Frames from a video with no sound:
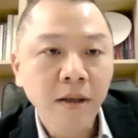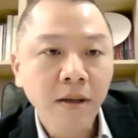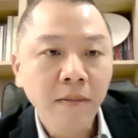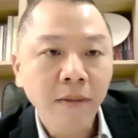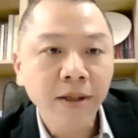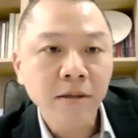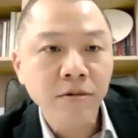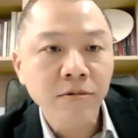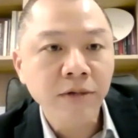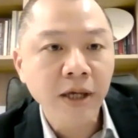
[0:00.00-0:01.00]
passing
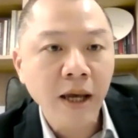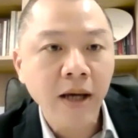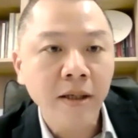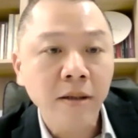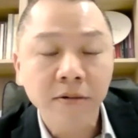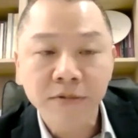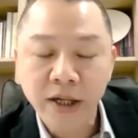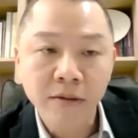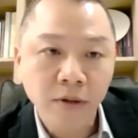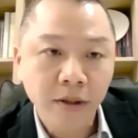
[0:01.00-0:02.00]
through the air of
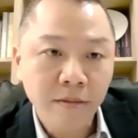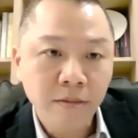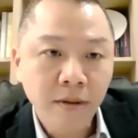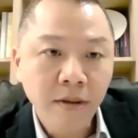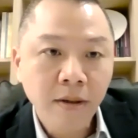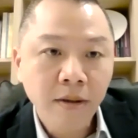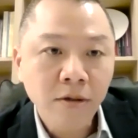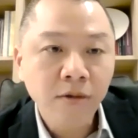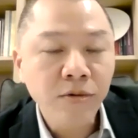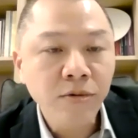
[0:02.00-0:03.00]
Taiwan.
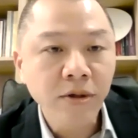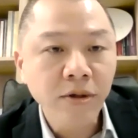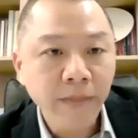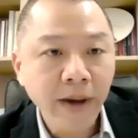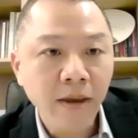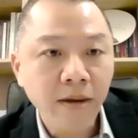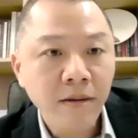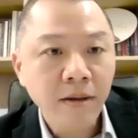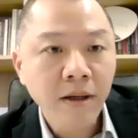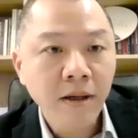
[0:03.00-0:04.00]
So do your math.
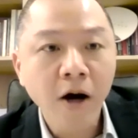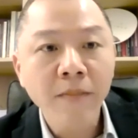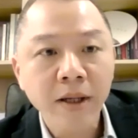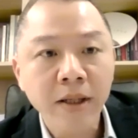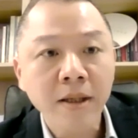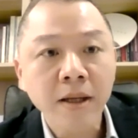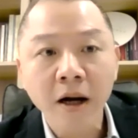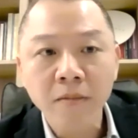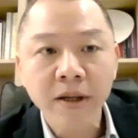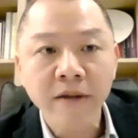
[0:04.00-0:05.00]
How many
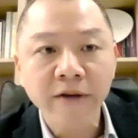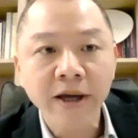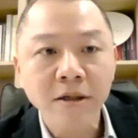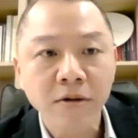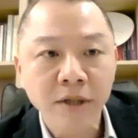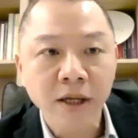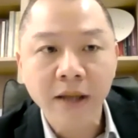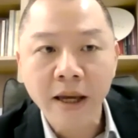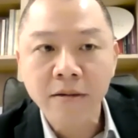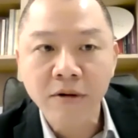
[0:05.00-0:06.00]
vessels and
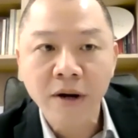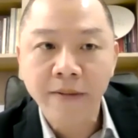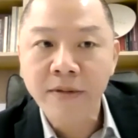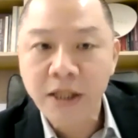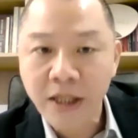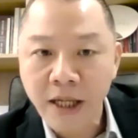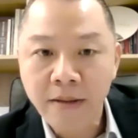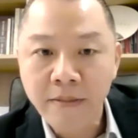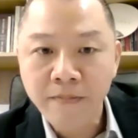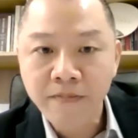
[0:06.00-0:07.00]
aircrafts a
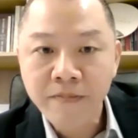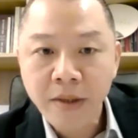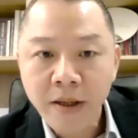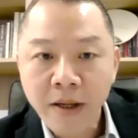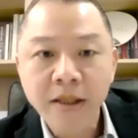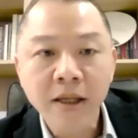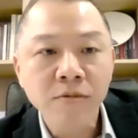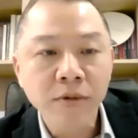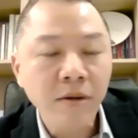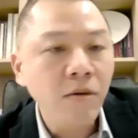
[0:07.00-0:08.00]
day? And it
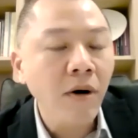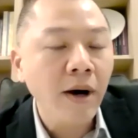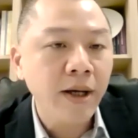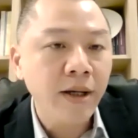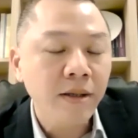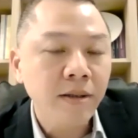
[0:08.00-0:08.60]
requires